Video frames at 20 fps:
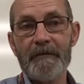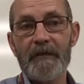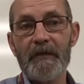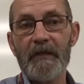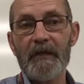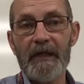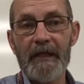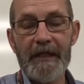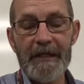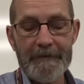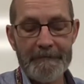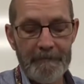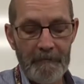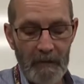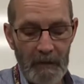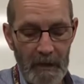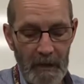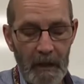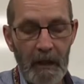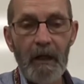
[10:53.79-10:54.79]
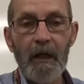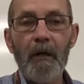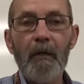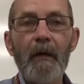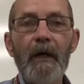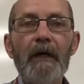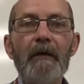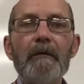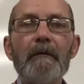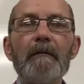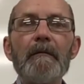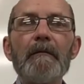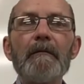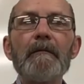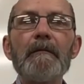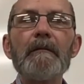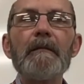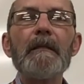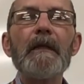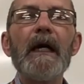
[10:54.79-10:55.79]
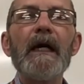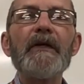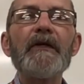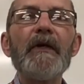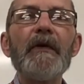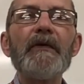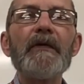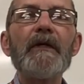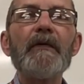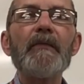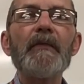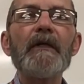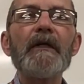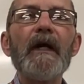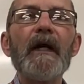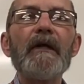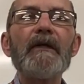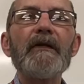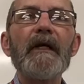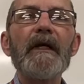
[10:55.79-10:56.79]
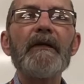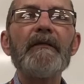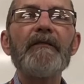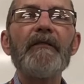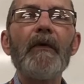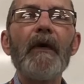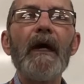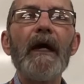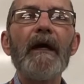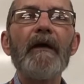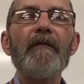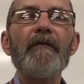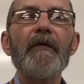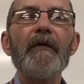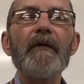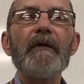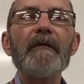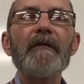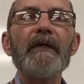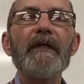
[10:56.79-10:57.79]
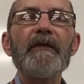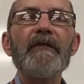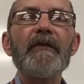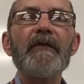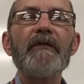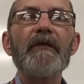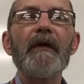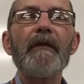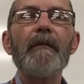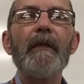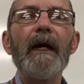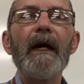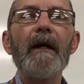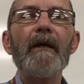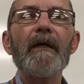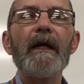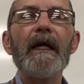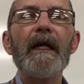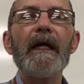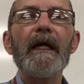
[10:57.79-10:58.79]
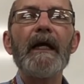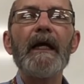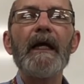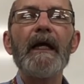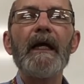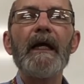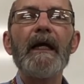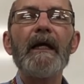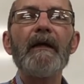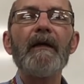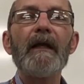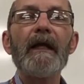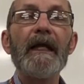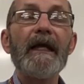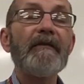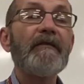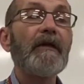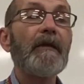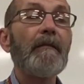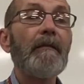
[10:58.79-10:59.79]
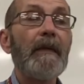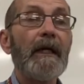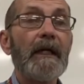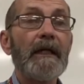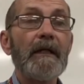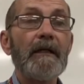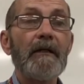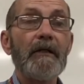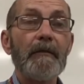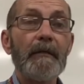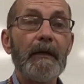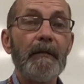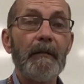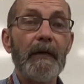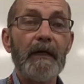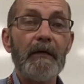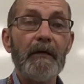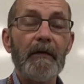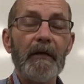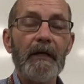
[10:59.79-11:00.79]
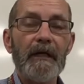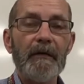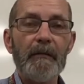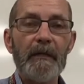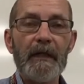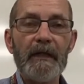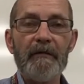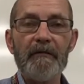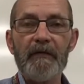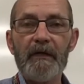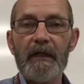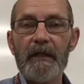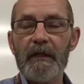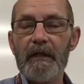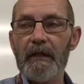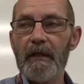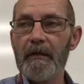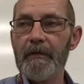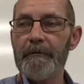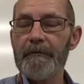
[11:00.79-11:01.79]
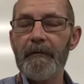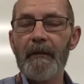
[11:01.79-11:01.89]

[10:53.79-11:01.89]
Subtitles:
Okay? Well, I told you it would not take forever. This is about a 11-minute, a little bit better 11-minute video.